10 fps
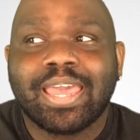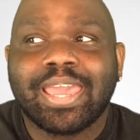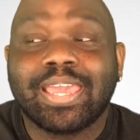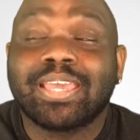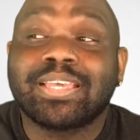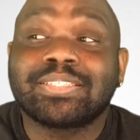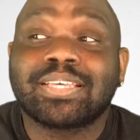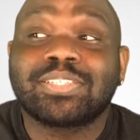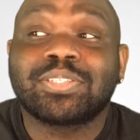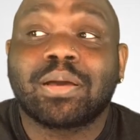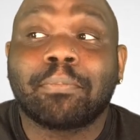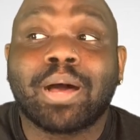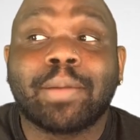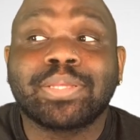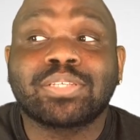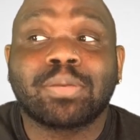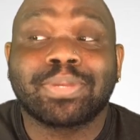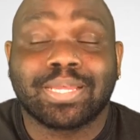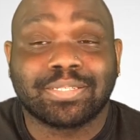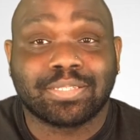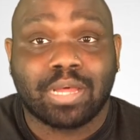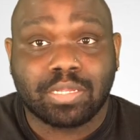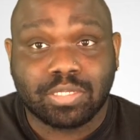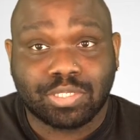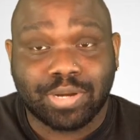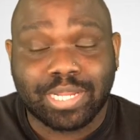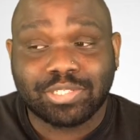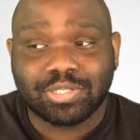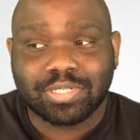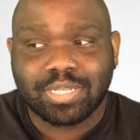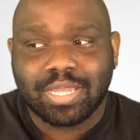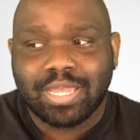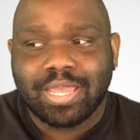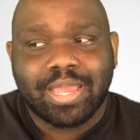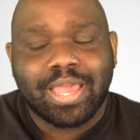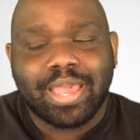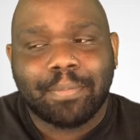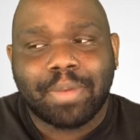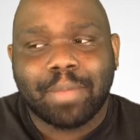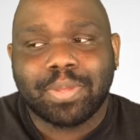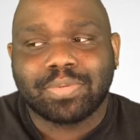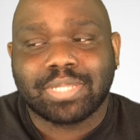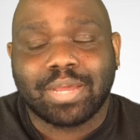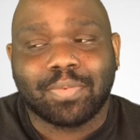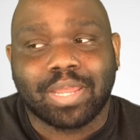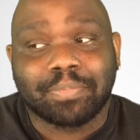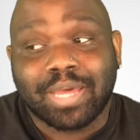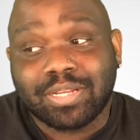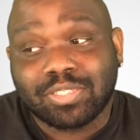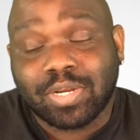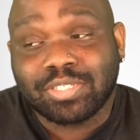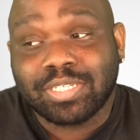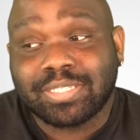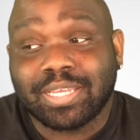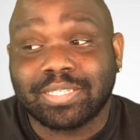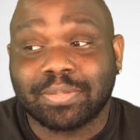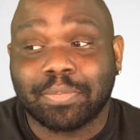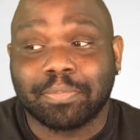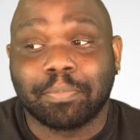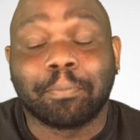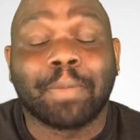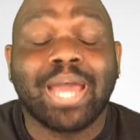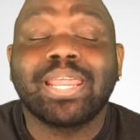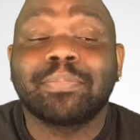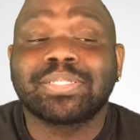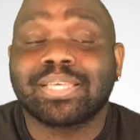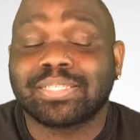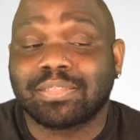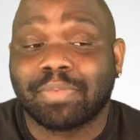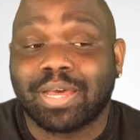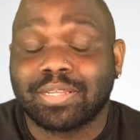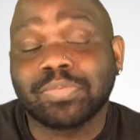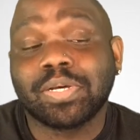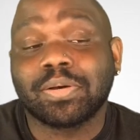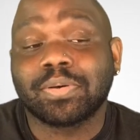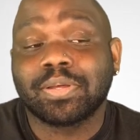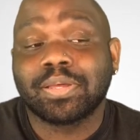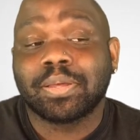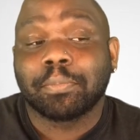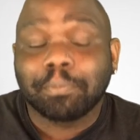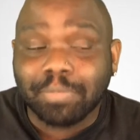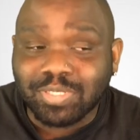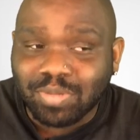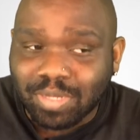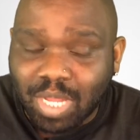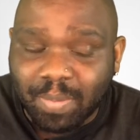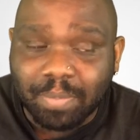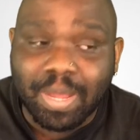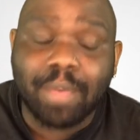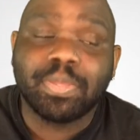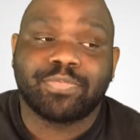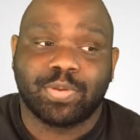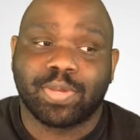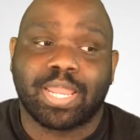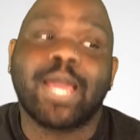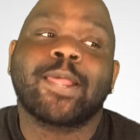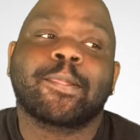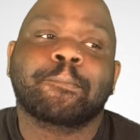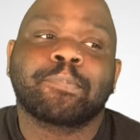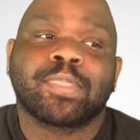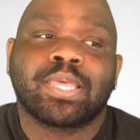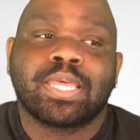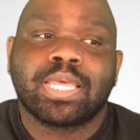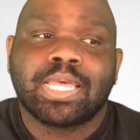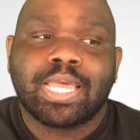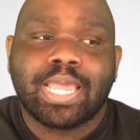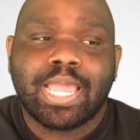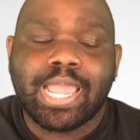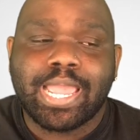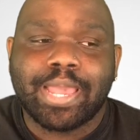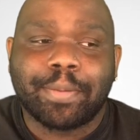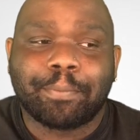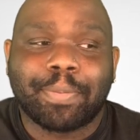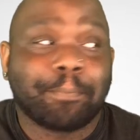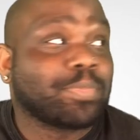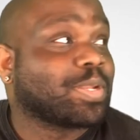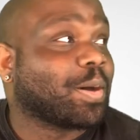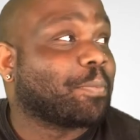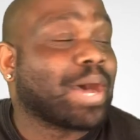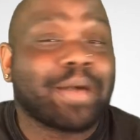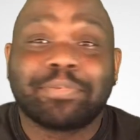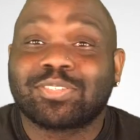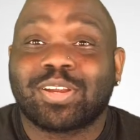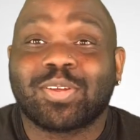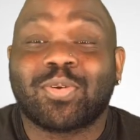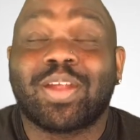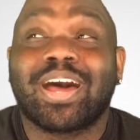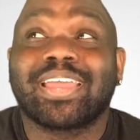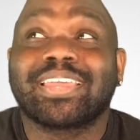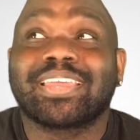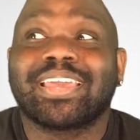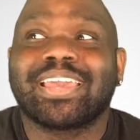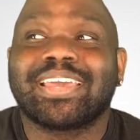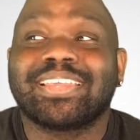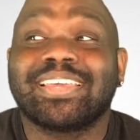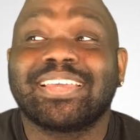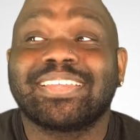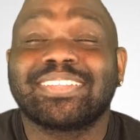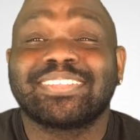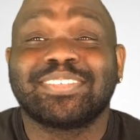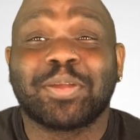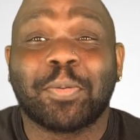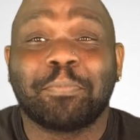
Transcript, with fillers: And he says, You know, mommy told me not to talk to strangers. And Poppy was like, Well, I'm not a stranger. He says, My name is Esteban as well, but you can call me Poppy if you would like. And, you know, Poppy started crying and, you know,